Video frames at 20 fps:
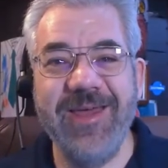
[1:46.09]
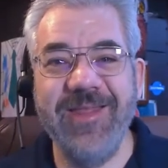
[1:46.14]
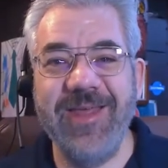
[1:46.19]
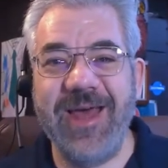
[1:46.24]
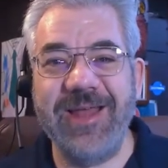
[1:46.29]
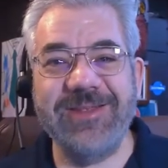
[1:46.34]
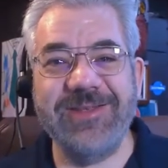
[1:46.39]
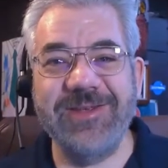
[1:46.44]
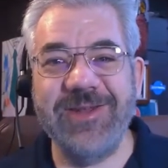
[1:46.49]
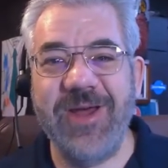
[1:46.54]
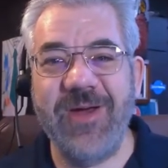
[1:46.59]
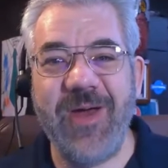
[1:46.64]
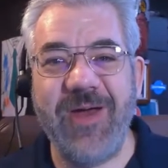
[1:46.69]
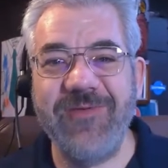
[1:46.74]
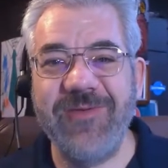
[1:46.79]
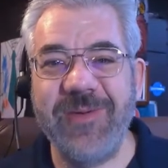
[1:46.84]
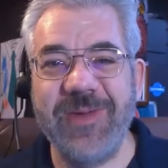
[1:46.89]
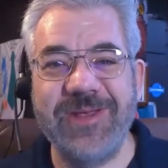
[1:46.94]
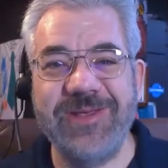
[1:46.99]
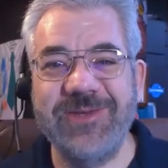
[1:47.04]
That's,
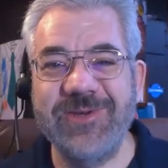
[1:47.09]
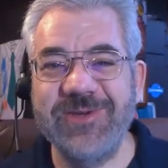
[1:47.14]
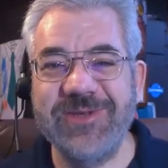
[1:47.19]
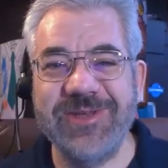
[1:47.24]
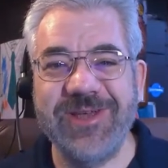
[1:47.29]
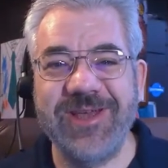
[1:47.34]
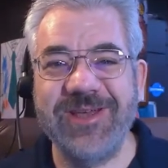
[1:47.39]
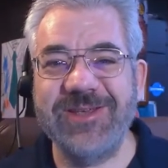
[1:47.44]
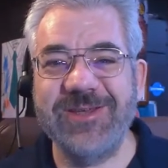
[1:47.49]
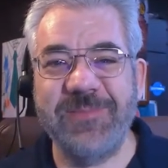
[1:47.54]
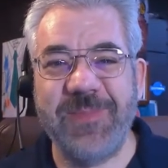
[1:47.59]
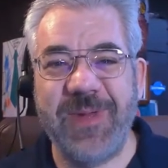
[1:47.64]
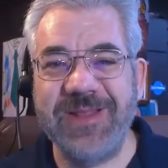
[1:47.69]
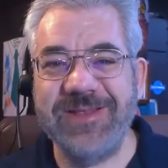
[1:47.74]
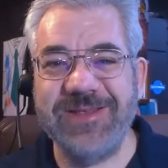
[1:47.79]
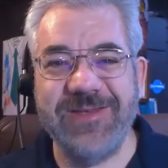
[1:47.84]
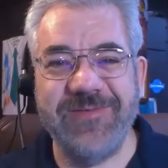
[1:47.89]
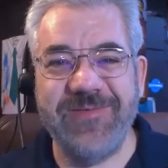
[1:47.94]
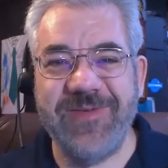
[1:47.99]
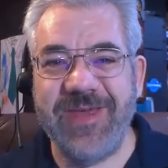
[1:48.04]
everybody's using
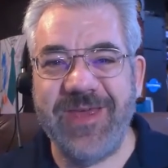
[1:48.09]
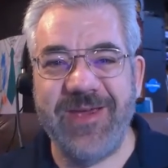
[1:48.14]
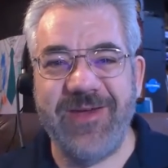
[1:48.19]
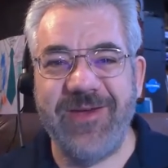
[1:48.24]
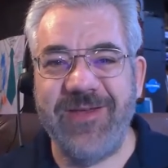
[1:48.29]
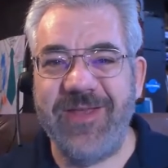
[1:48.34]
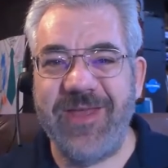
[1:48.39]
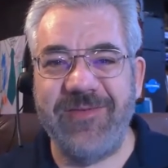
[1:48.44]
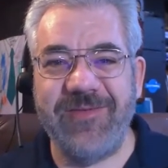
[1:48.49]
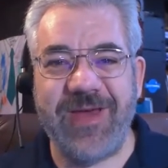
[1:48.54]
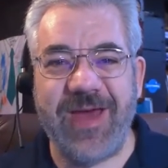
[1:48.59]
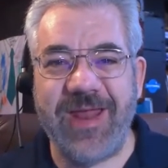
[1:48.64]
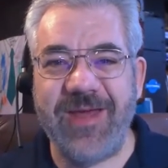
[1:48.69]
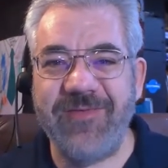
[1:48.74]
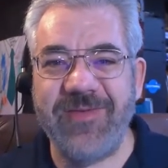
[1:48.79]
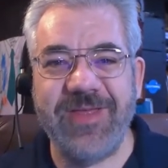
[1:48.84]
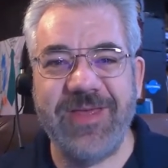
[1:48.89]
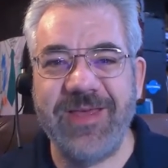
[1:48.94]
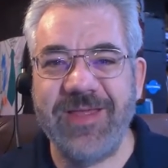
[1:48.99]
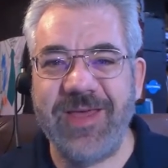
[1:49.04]
expensive gear and they've got
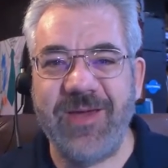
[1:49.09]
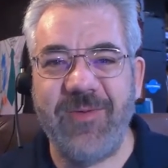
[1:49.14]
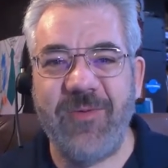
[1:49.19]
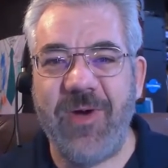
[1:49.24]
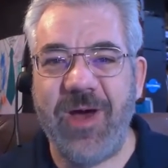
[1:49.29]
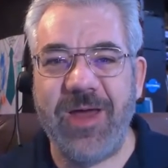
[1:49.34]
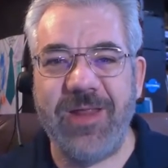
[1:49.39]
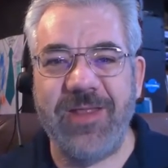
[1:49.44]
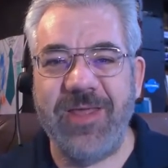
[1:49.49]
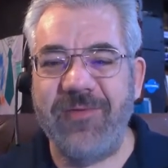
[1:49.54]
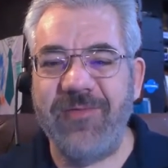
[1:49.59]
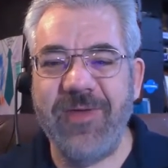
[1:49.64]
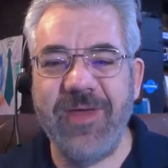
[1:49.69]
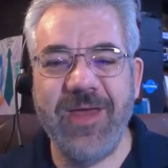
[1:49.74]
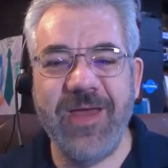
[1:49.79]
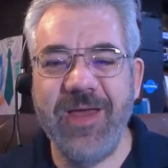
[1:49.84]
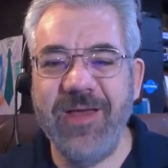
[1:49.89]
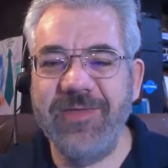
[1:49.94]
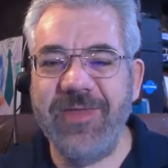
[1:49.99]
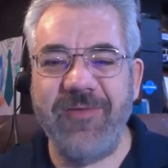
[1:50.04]
everything they
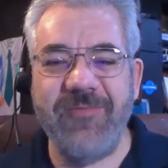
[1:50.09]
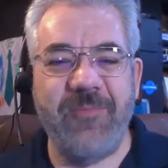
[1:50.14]
want.